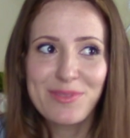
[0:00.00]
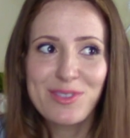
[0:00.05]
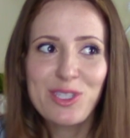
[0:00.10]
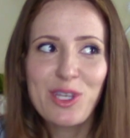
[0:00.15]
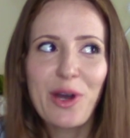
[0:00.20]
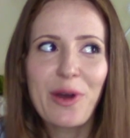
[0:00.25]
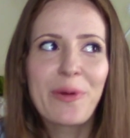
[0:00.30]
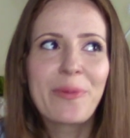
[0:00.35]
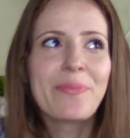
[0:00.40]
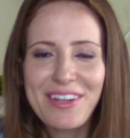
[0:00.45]

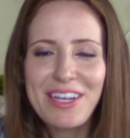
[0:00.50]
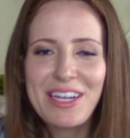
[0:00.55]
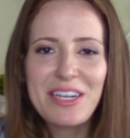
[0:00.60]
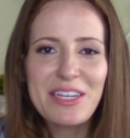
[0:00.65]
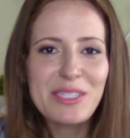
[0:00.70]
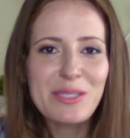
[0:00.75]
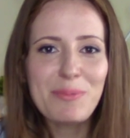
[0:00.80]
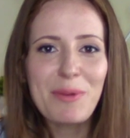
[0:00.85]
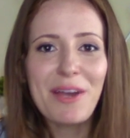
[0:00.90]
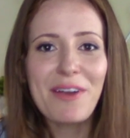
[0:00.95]
So
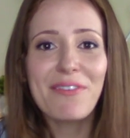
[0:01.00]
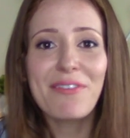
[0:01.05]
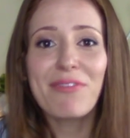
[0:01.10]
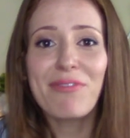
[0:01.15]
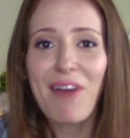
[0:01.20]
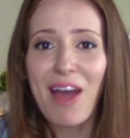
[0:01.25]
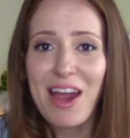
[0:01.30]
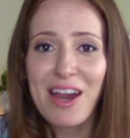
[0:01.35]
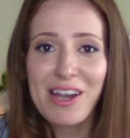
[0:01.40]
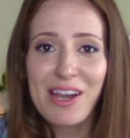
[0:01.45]
it has been
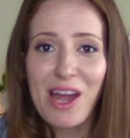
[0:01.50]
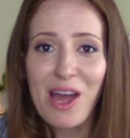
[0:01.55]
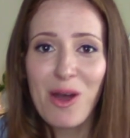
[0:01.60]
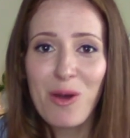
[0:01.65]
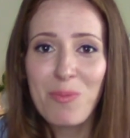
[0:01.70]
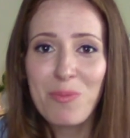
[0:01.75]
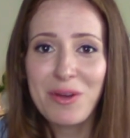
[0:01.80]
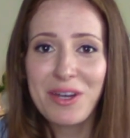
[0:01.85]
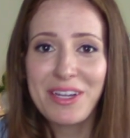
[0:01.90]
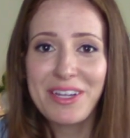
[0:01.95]
fine
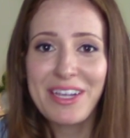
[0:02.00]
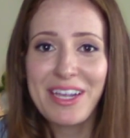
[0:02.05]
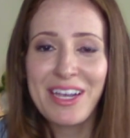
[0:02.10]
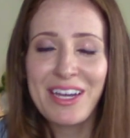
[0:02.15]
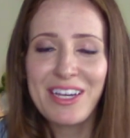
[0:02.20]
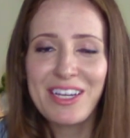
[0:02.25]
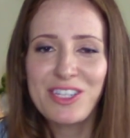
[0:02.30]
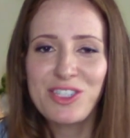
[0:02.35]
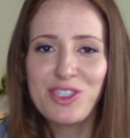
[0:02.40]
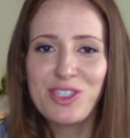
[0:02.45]
now, but
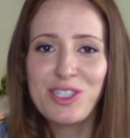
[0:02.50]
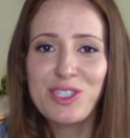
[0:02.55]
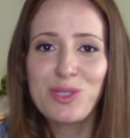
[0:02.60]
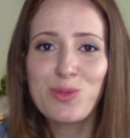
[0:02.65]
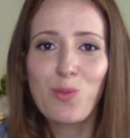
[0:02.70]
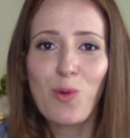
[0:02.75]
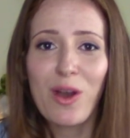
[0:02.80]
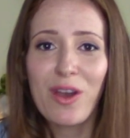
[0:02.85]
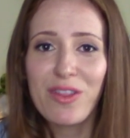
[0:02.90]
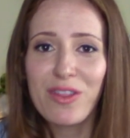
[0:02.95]
again, it's
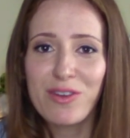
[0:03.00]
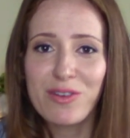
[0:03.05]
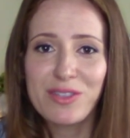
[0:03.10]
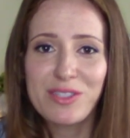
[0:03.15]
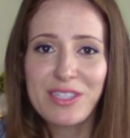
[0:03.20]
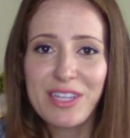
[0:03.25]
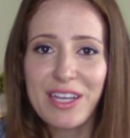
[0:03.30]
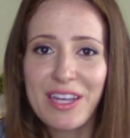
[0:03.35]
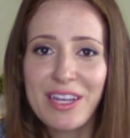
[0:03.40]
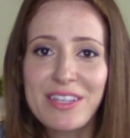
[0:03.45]
just one of
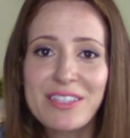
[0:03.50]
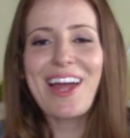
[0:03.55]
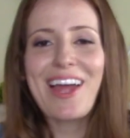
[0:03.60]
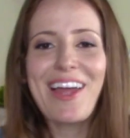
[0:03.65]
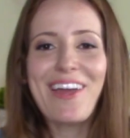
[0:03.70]
those things.